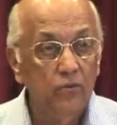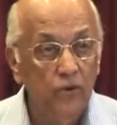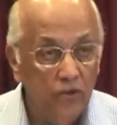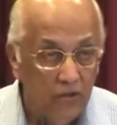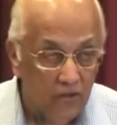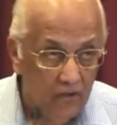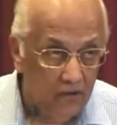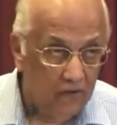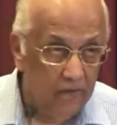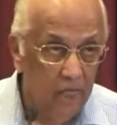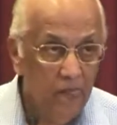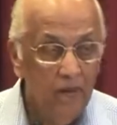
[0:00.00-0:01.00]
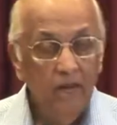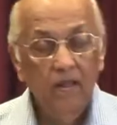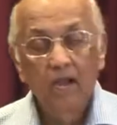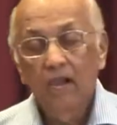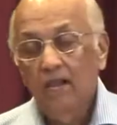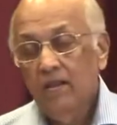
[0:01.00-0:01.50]
of wood,
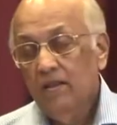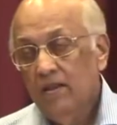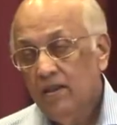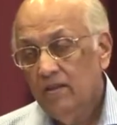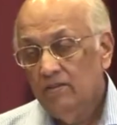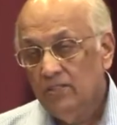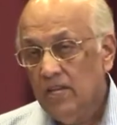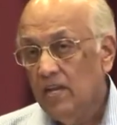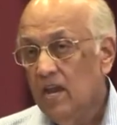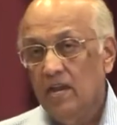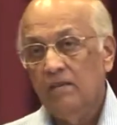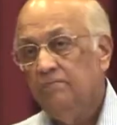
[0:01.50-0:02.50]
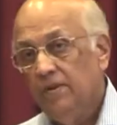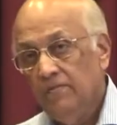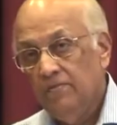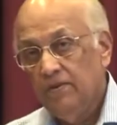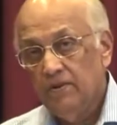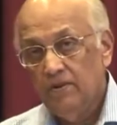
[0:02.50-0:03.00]
and you see 9
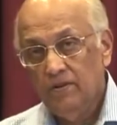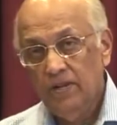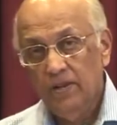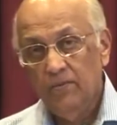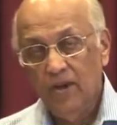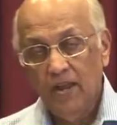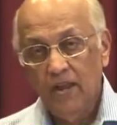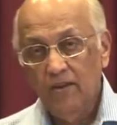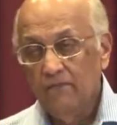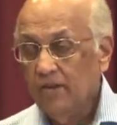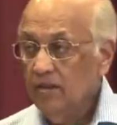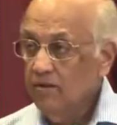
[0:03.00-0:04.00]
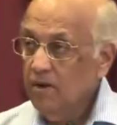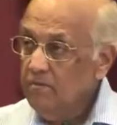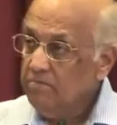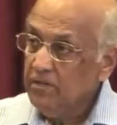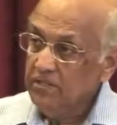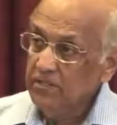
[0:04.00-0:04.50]
people holding one end of it and
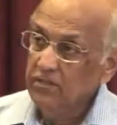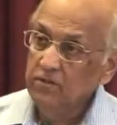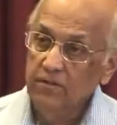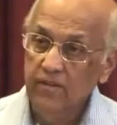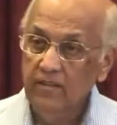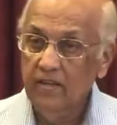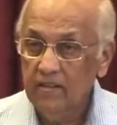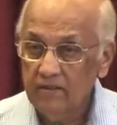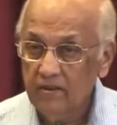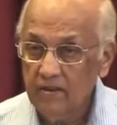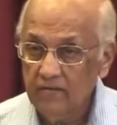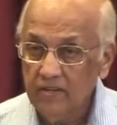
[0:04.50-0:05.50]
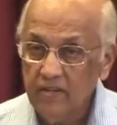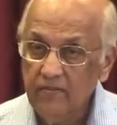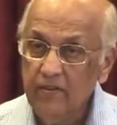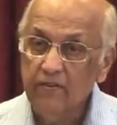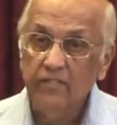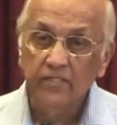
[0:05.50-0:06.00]
one person holding the other end of it.
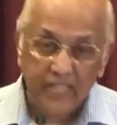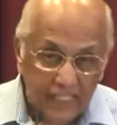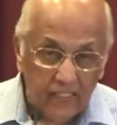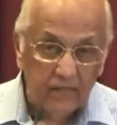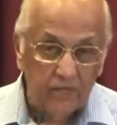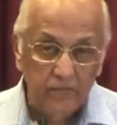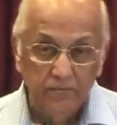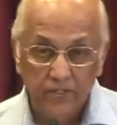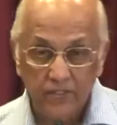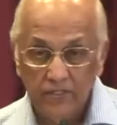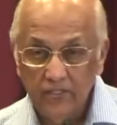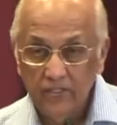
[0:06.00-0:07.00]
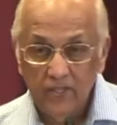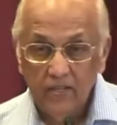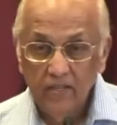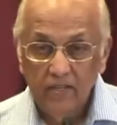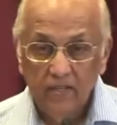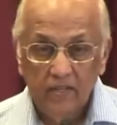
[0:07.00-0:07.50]
If you're a sensible person,
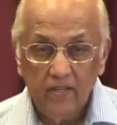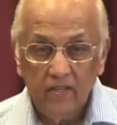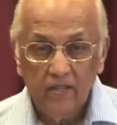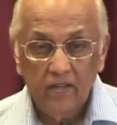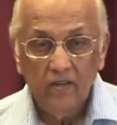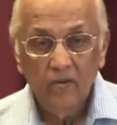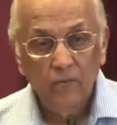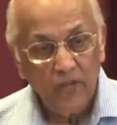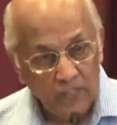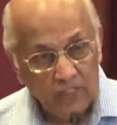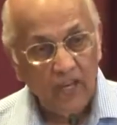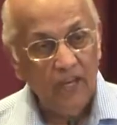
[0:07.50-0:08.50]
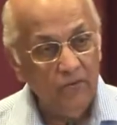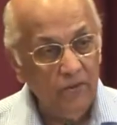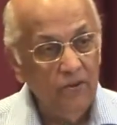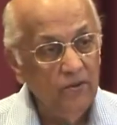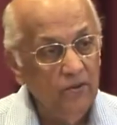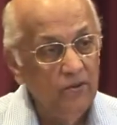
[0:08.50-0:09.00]
which side
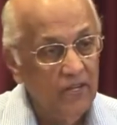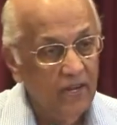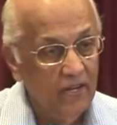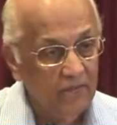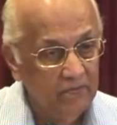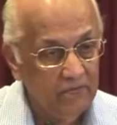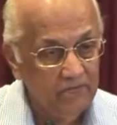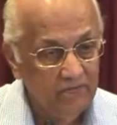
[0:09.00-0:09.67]
will you go and help?